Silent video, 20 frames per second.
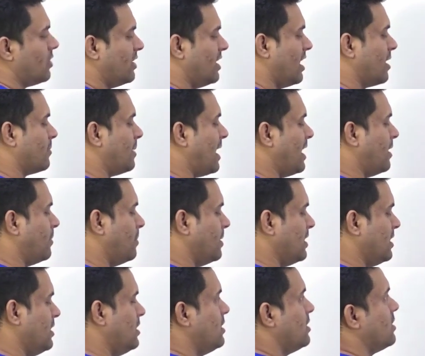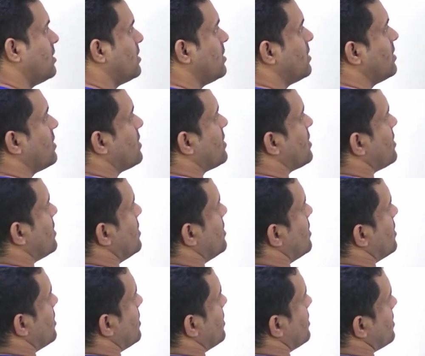there might be
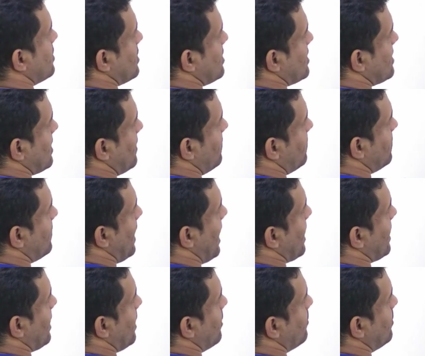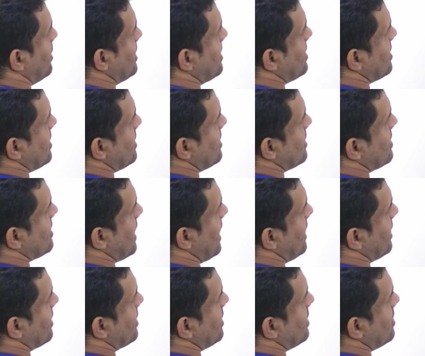some variables
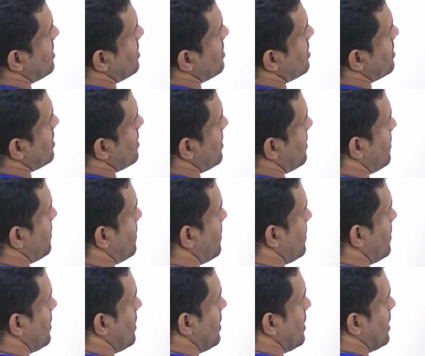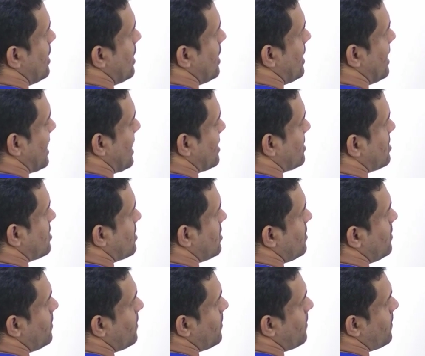inside this. Next,